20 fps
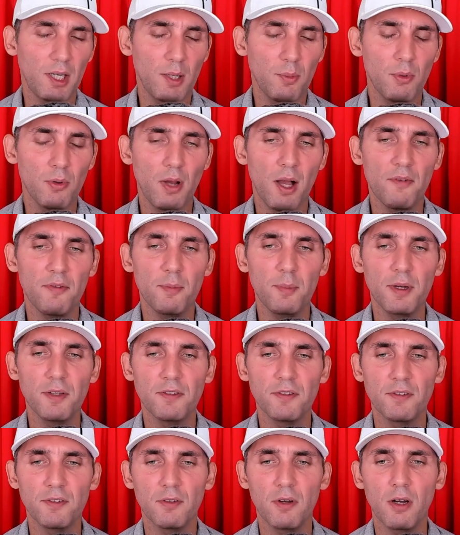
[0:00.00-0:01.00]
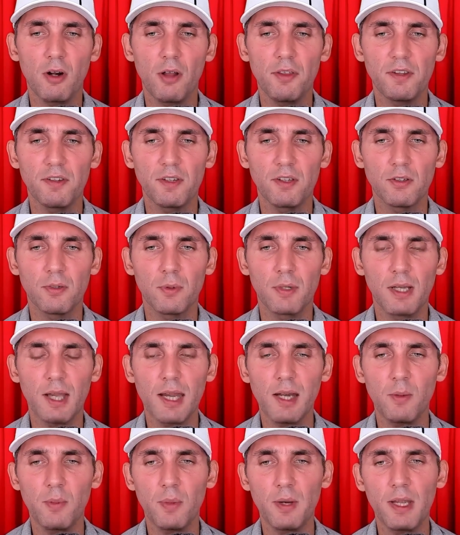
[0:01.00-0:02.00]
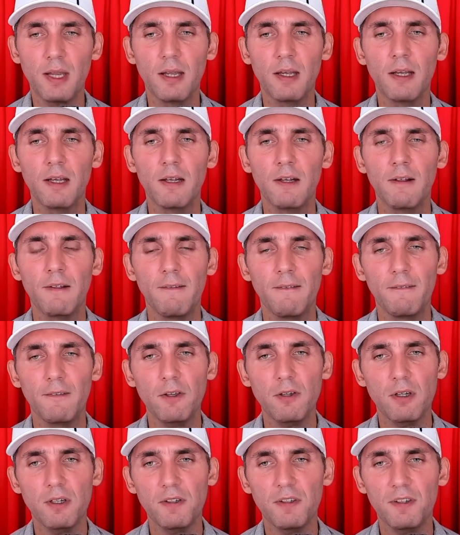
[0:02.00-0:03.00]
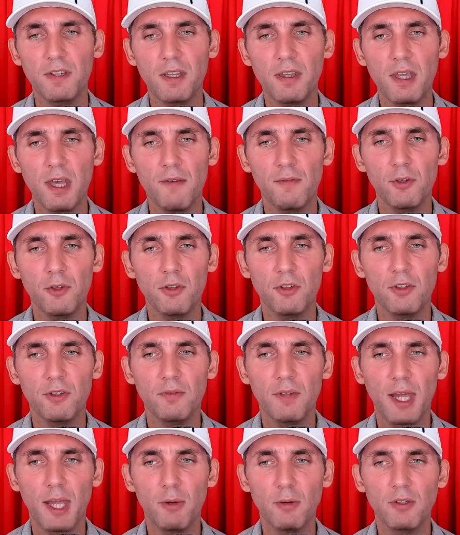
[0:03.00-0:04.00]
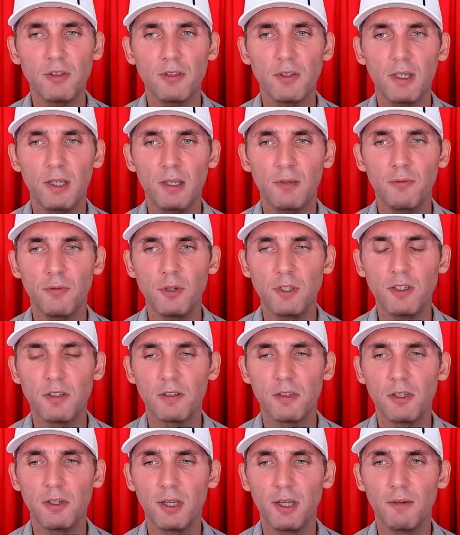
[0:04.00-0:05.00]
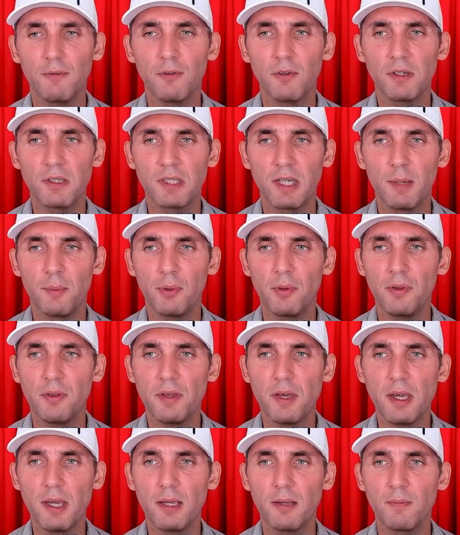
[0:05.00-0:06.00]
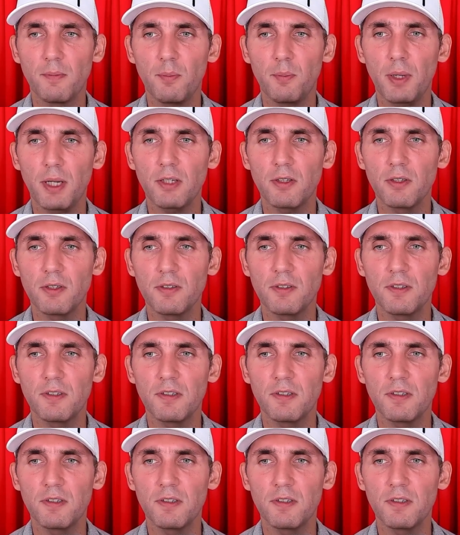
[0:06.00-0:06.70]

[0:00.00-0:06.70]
Hebrew alphabets and so on. All these things are related, but you can see the evolution of language if we just look at, for example, the pictures.